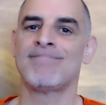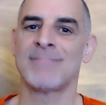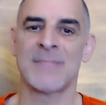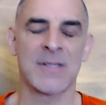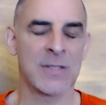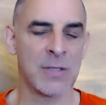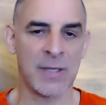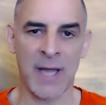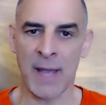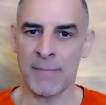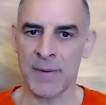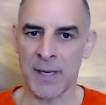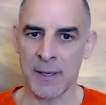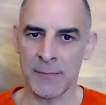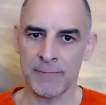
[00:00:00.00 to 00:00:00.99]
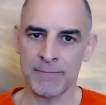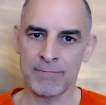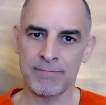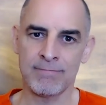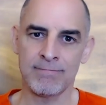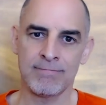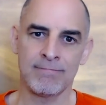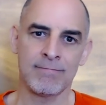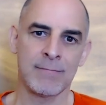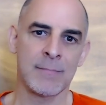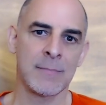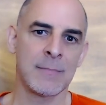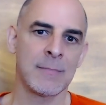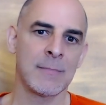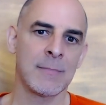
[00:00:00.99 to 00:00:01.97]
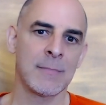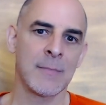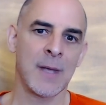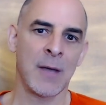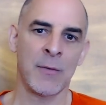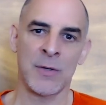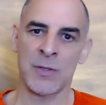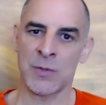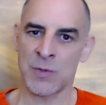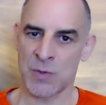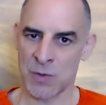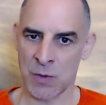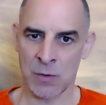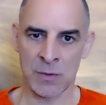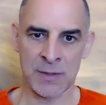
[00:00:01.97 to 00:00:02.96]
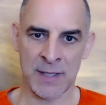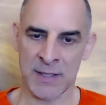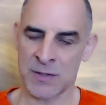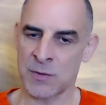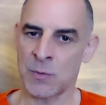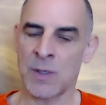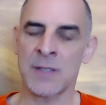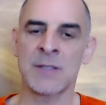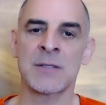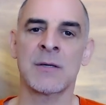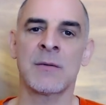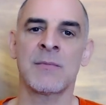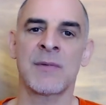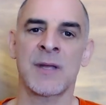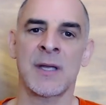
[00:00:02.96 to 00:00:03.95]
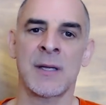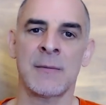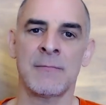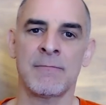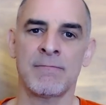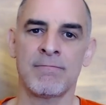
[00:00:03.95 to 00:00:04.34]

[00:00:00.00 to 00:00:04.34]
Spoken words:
it's not happening. And when your soul doesn't want something,